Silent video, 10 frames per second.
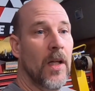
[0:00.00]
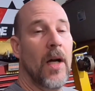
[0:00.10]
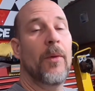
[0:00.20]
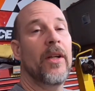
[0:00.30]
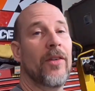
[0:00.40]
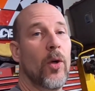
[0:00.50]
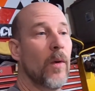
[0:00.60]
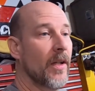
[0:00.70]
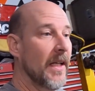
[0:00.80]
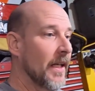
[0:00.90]
I wouldn't even know
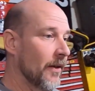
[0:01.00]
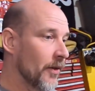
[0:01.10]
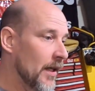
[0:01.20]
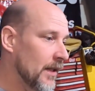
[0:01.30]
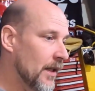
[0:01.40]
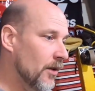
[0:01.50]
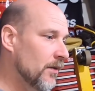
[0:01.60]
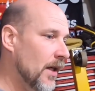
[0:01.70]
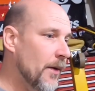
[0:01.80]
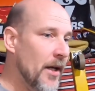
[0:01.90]
where to get it right now.
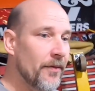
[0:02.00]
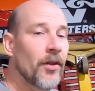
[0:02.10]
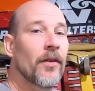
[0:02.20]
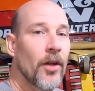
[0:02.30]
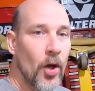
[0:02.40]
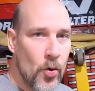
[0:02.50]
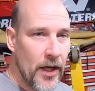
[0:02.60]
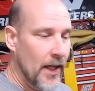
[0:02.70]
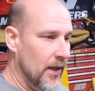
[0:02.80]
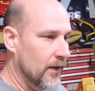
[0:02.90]
I would have to
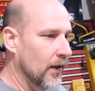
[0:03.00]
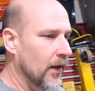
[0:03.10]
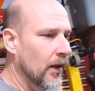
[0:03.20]
locate it.